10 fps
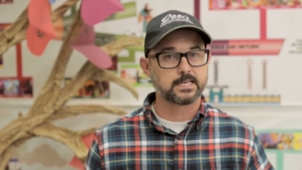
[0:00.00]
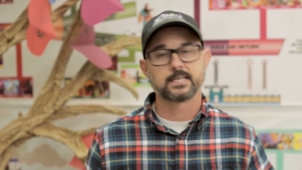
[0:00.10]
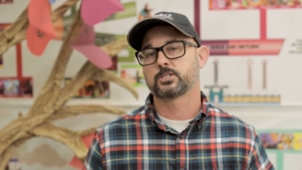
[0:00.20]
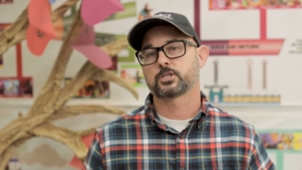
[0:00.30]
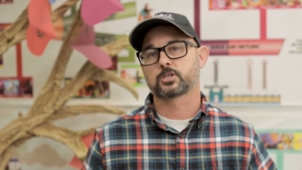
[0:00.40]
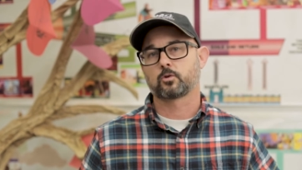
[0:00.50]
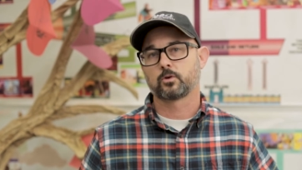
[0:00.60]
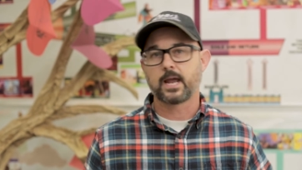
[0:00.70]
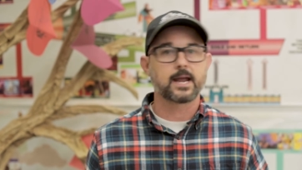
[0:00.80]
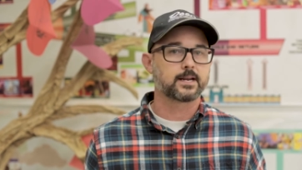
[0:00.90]
He didn't just
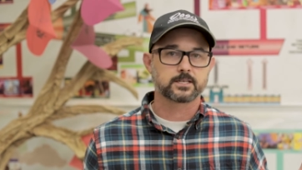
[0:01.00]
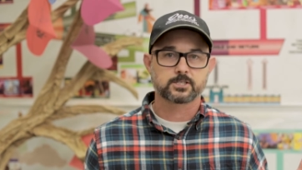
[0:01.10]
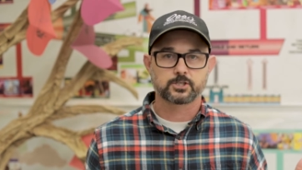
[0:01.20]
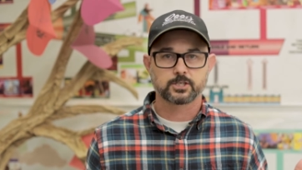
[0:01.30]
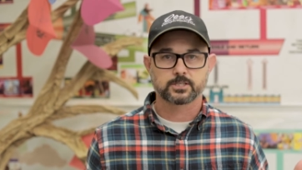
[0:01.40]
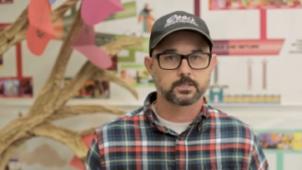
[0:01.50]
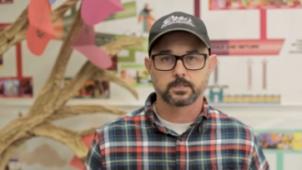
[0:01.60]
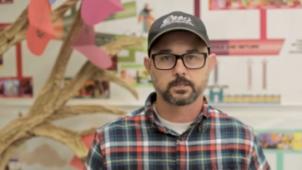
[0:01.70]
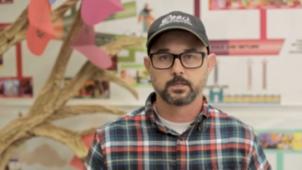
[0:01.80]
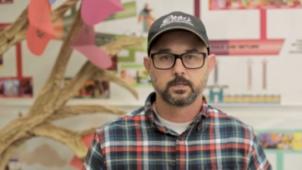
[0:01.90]
create us just
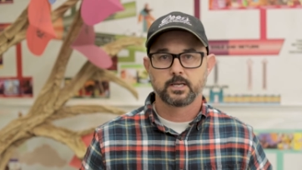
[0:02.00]
to